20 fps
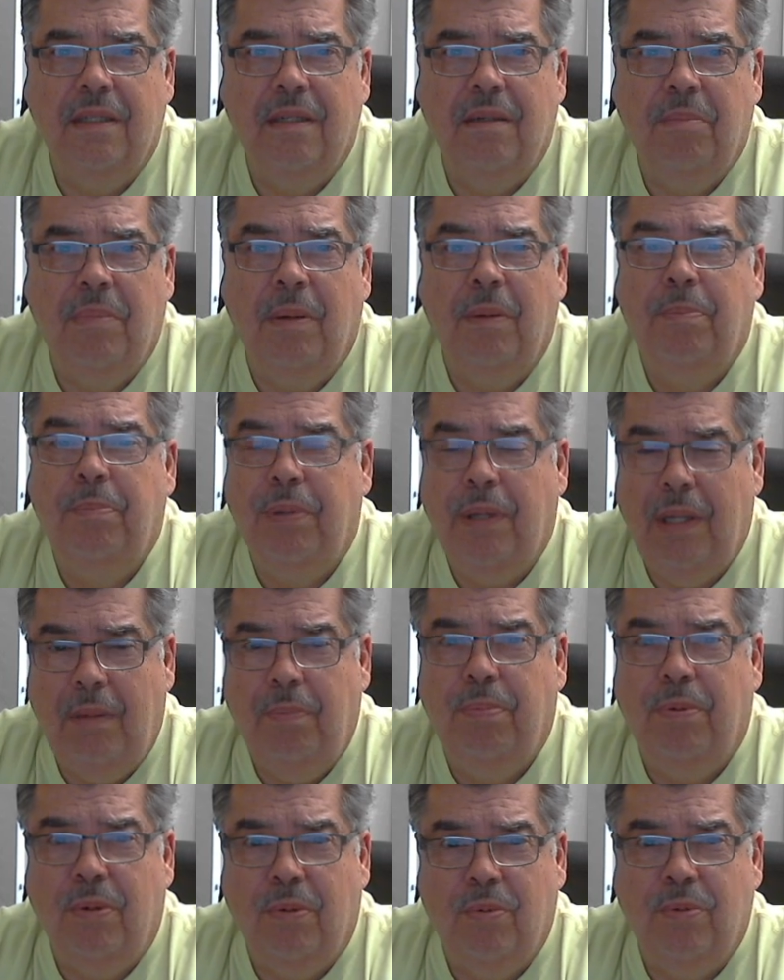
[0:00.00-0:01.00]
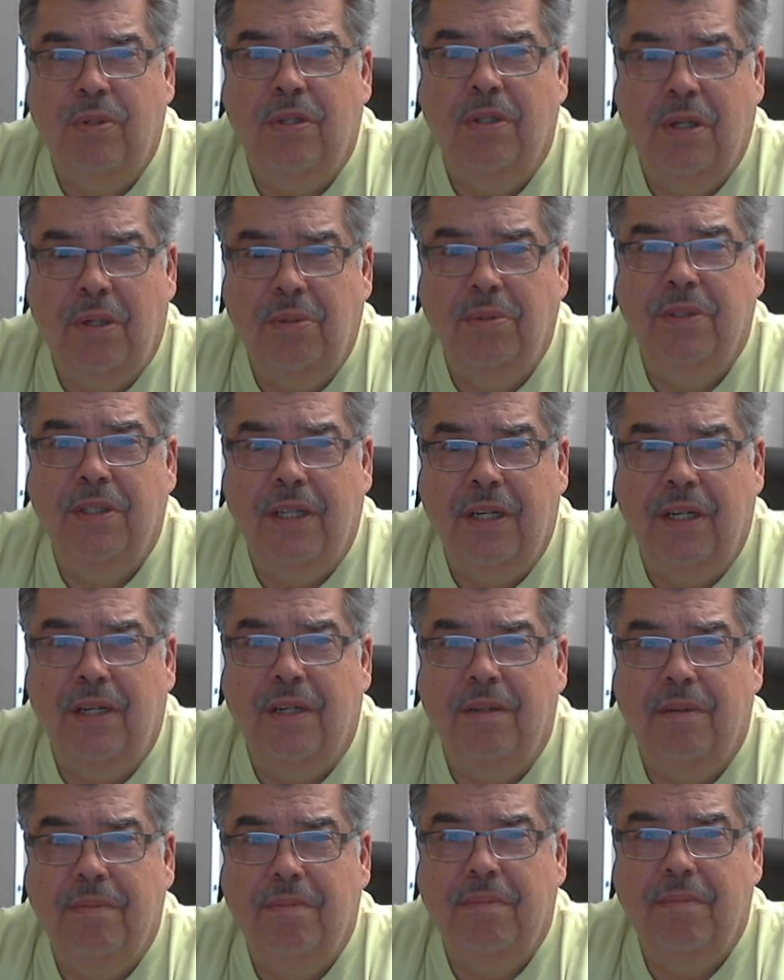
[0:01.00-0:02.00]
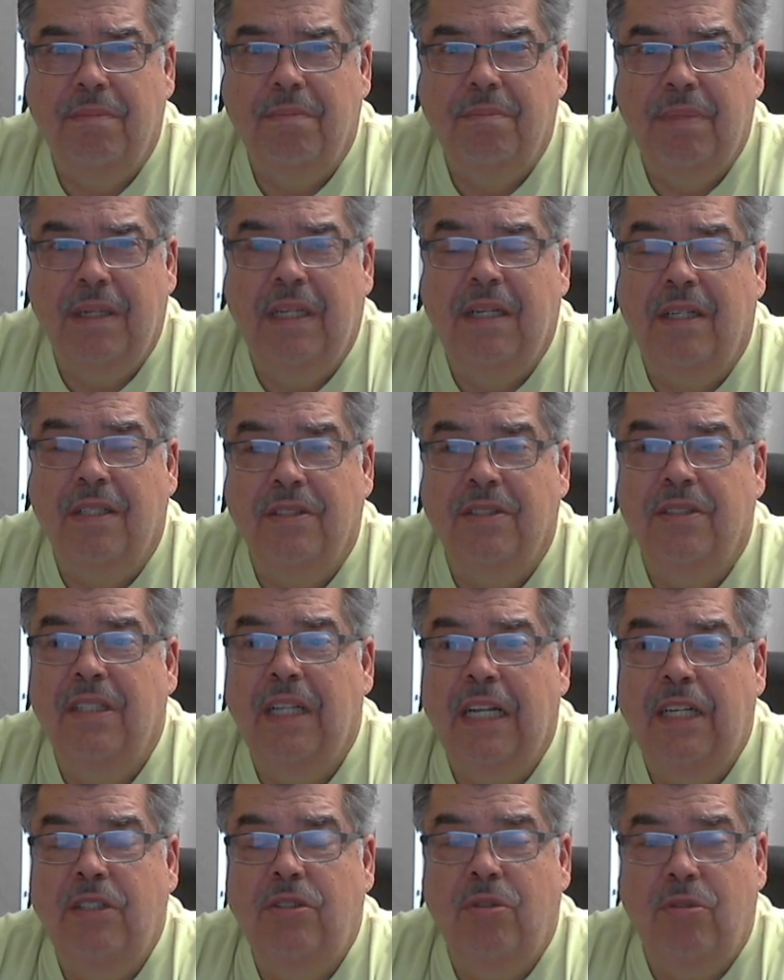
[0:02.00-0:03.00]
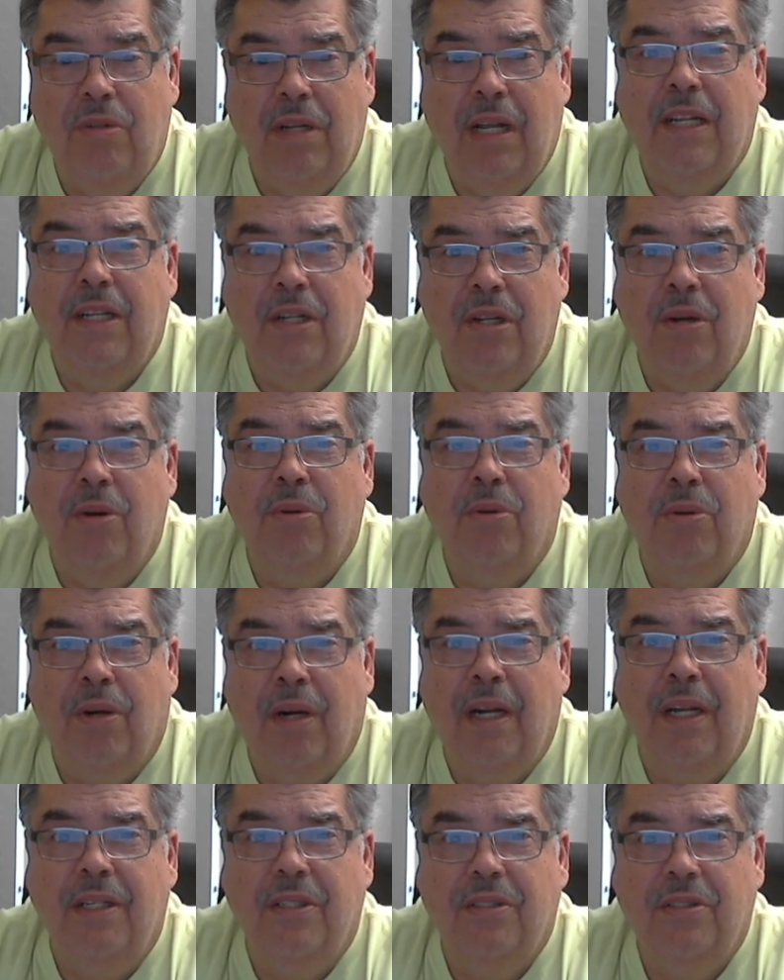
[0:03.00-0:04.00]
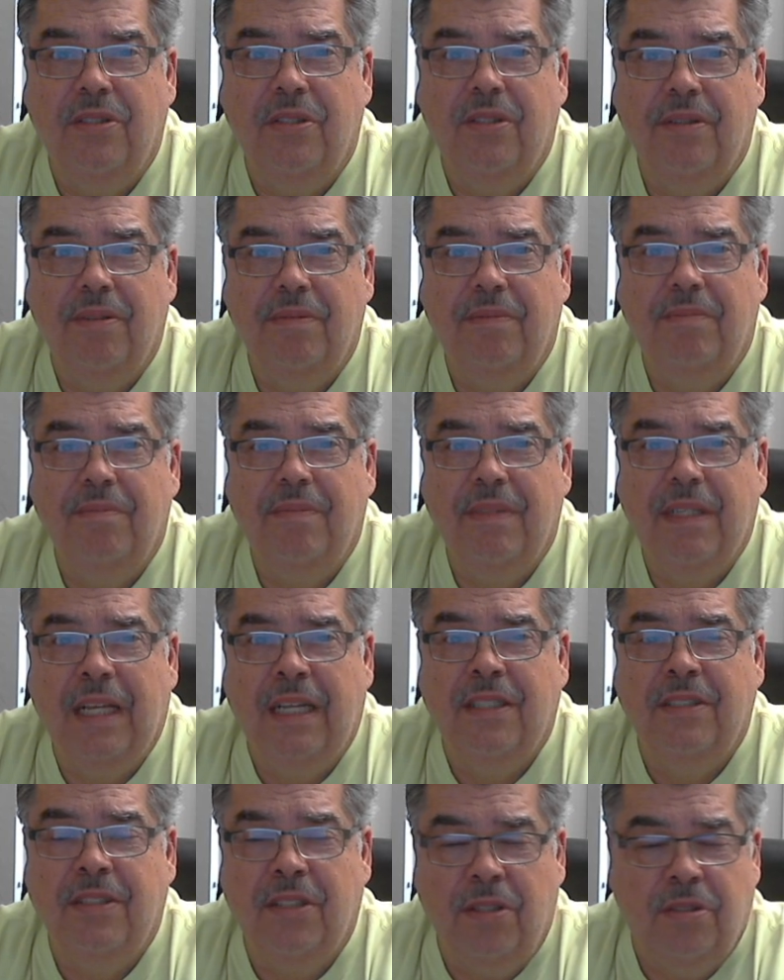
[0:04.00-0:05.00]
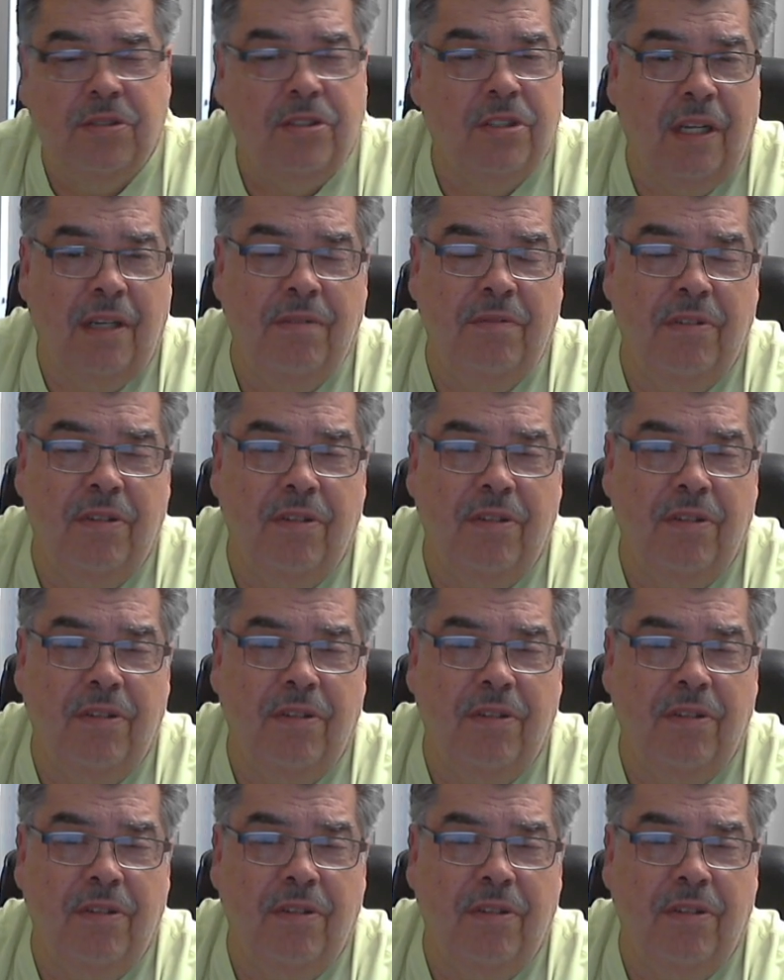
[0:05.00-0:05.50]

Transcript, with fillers: But people will go there because they do not know Christ as their Savior.